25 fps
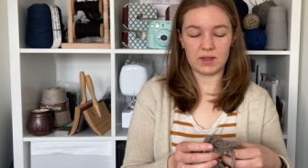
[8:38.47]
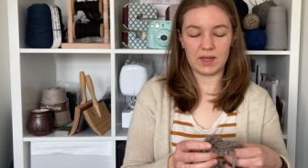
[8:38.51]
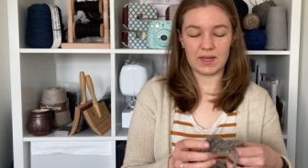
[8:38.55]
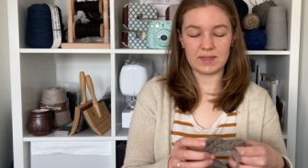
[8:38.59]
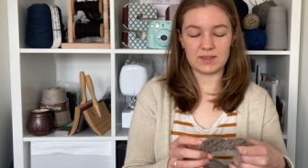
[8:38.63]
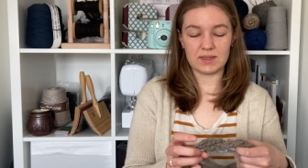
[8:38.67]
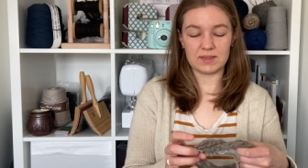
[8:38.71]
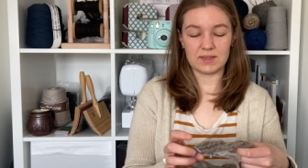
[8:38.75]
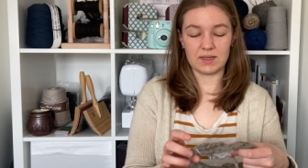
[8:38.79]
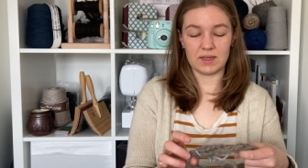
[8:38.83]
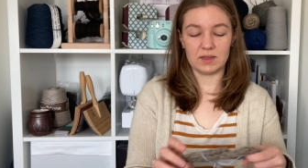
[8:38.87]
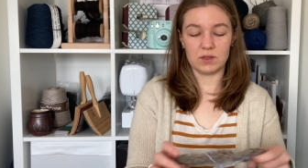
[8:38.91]
as
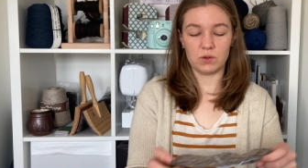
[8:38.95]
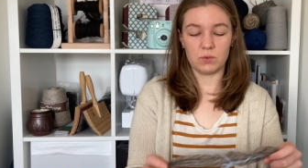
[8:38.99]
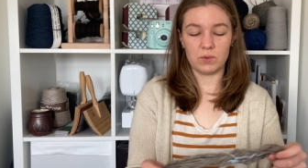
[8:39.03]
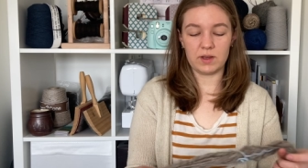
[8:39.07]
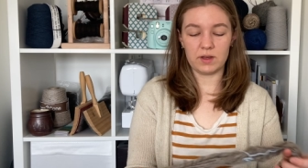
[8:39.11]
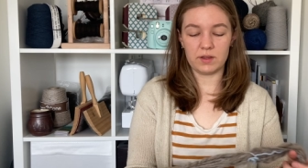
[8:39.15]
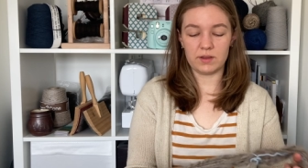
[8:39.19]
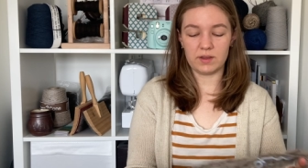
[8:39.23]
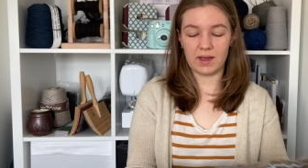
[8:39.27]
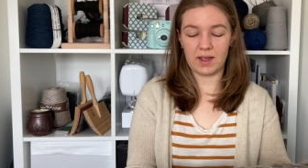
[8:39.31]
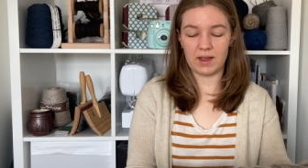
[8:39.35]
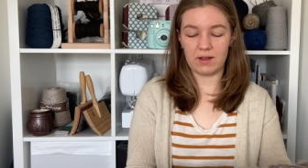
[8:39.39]
I said, the
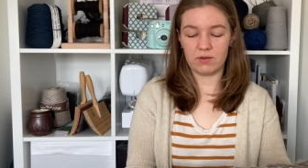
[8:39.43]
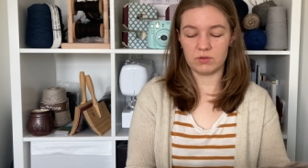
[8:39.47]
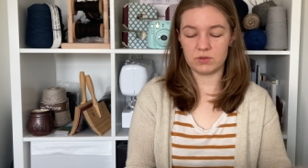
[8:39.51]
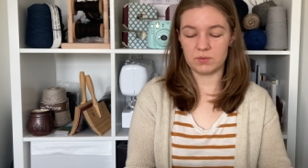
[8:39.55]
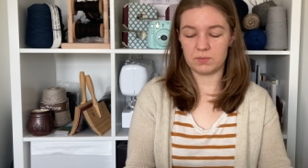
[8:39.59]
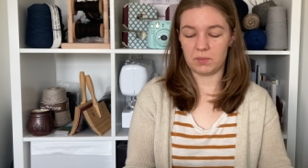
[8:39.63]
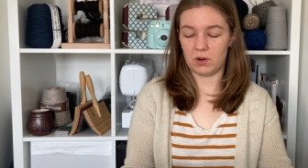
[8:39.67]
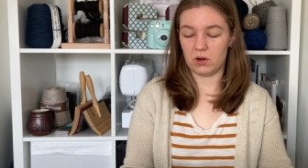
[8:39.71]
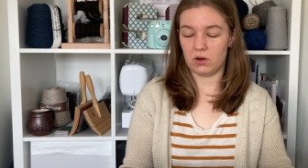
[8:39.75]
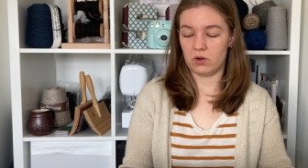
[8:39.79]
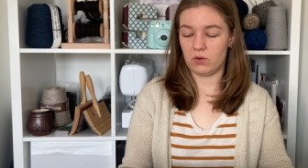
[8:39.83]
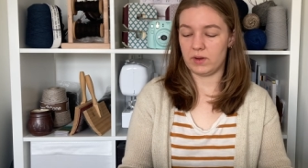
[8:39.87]
wheel that I was
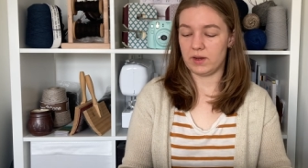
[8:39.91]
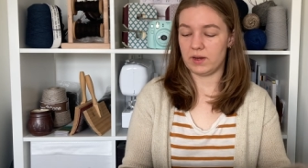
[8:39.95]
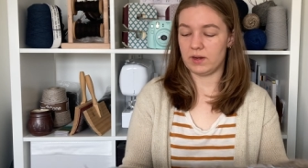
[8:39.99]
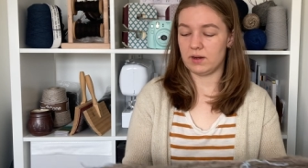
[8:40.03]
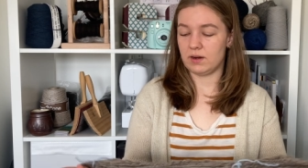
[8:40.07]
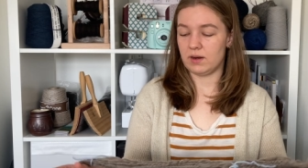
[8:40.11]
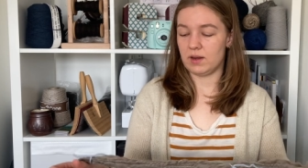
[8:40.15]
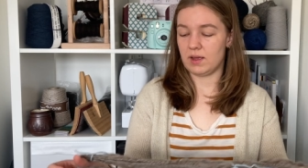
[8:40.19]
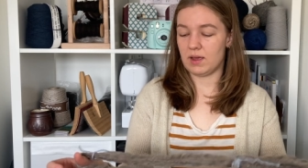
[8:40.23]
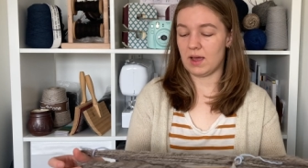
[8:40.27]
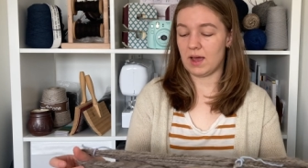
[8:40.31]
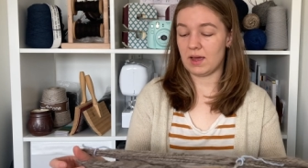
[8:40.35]

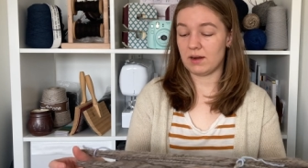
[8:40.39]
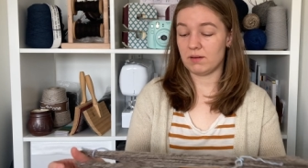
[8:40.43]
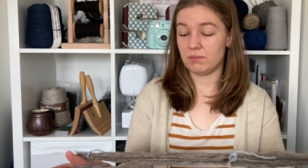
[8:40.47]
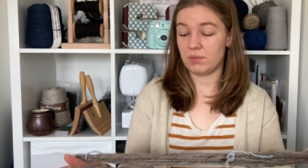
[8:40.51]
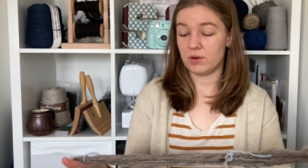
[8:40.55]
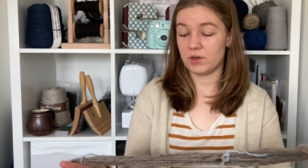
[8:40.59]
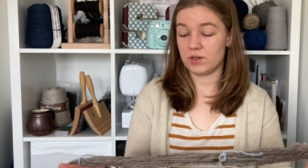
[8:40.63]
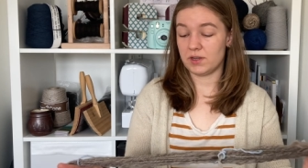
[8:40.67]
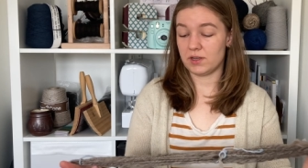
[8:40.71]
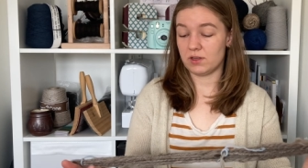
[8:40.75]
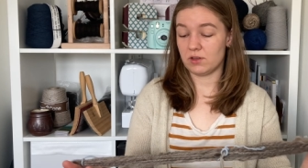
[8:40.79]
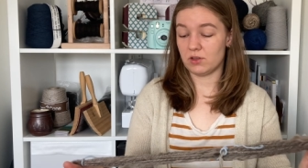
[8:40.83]
borrowing, it hadn't
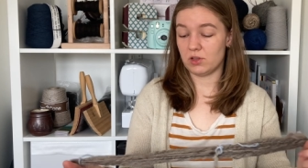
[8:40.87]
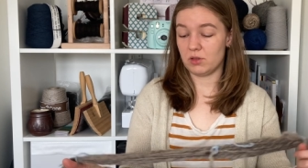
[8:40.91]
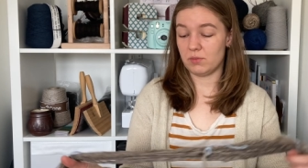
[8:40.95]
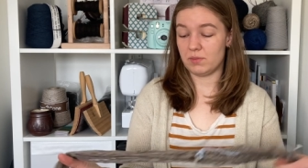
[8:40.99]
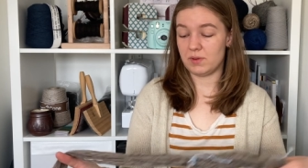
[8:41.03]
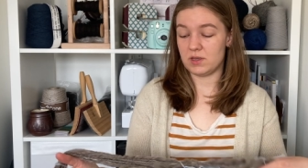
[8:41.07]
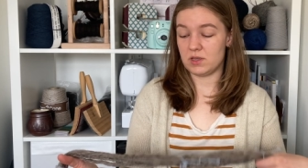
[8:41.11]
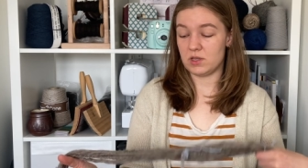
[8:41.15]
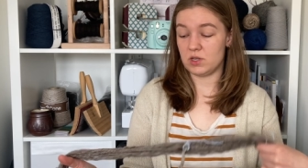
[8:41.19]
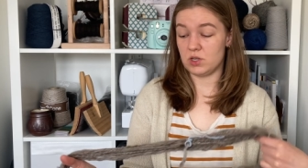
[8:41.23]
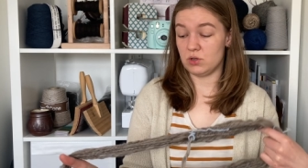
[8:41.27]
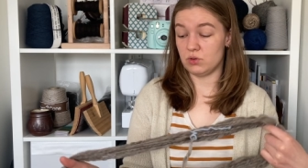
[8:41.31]
particularly
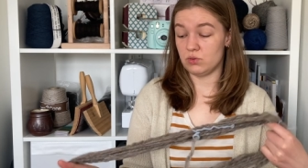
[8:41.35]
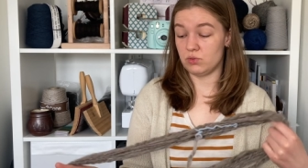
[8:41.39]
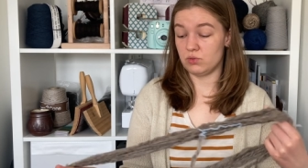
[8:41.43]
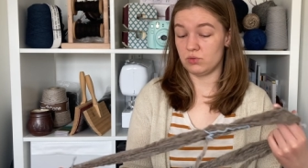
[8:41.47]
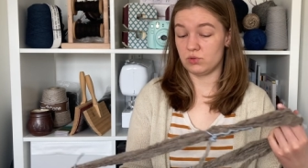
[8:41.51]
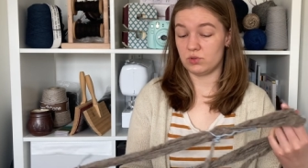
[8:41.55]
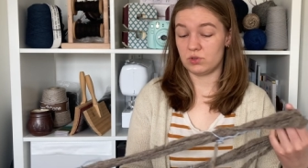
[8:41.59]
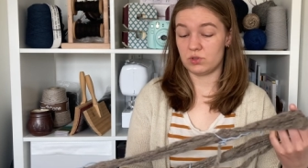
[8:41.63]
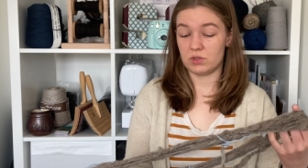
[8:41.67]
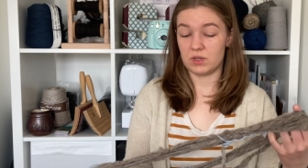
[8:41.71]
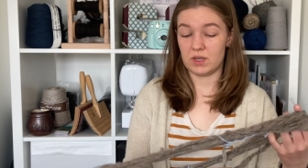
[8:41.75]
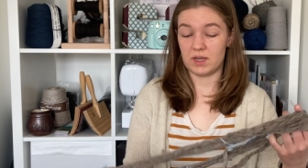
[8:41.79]
been
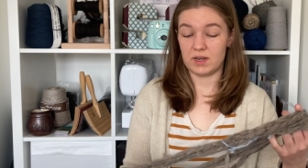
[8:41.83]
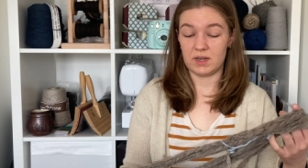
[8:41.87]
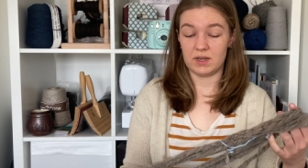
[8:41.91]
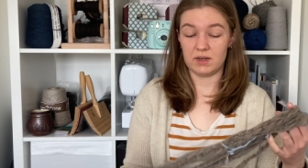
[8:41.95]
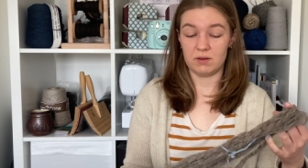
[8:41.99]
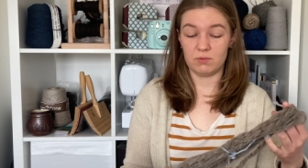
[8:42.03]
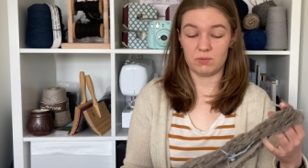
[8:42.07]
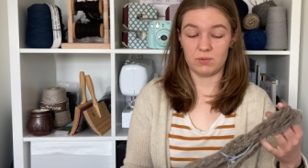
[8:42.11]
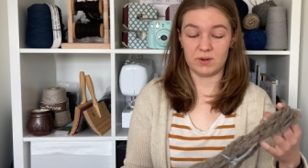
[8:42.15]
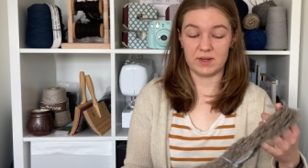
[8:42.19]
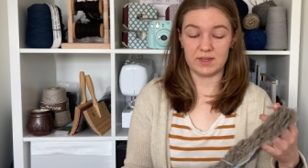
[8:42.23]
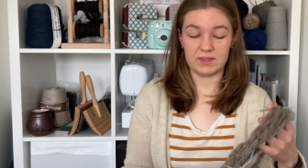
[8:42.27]
used
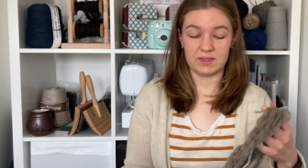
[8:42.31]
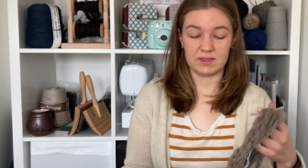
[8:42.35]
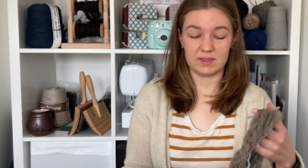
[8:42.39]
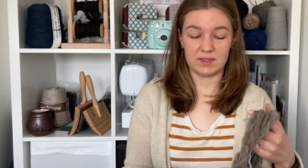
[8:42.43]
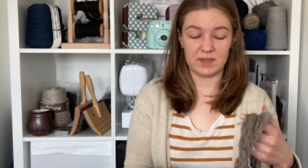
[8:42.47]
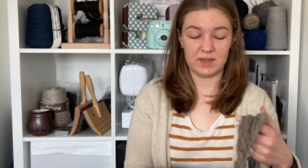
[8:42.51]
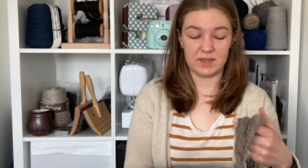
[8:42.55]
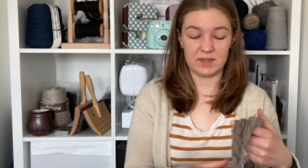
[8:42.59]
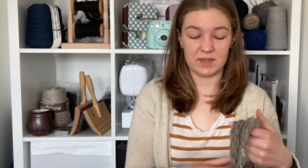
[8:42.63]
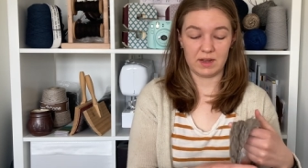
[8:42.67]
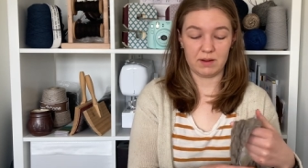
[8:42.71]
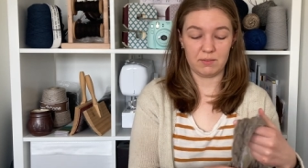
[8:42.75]

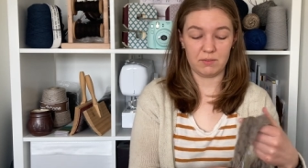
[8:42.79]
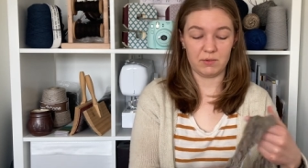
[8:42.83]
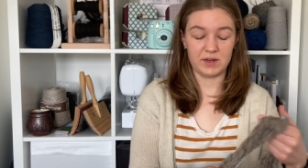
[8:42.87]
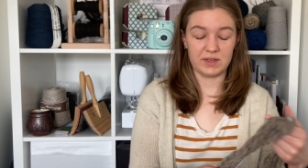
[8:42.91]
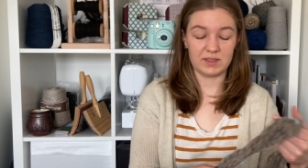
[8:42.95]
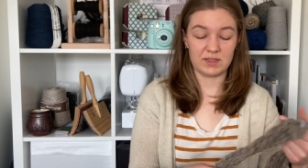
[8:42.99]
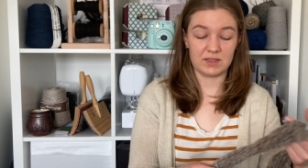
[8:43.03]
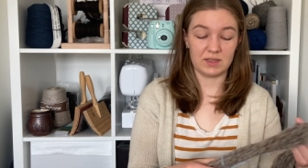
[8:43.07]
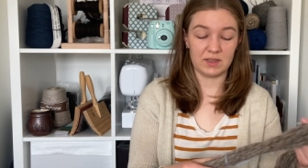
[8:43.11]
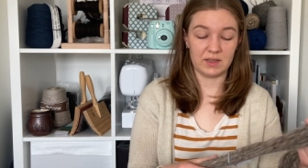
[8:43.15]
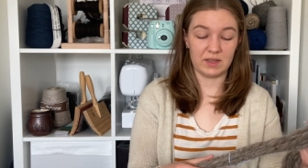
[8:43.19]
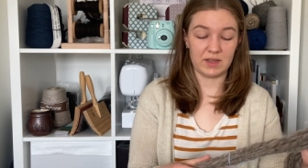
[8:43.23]
any time
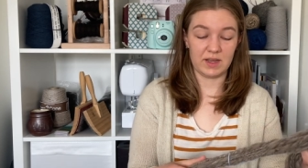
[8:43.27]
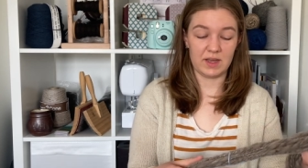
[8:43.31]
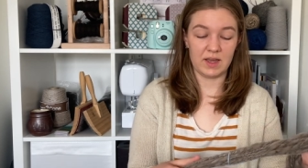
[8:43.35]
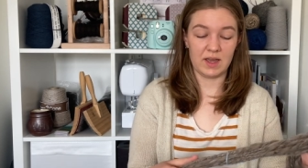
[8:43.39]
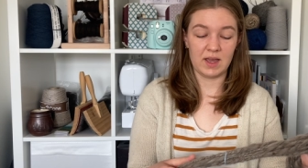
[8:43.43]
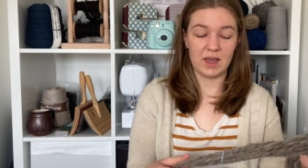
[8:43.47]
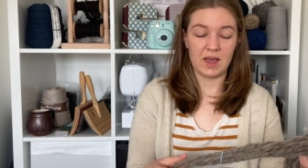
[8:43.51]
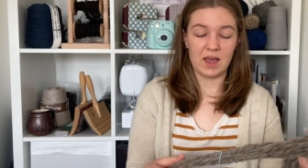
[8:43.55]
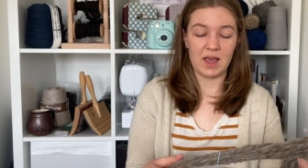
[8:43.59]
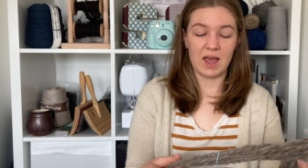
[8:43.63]
recently.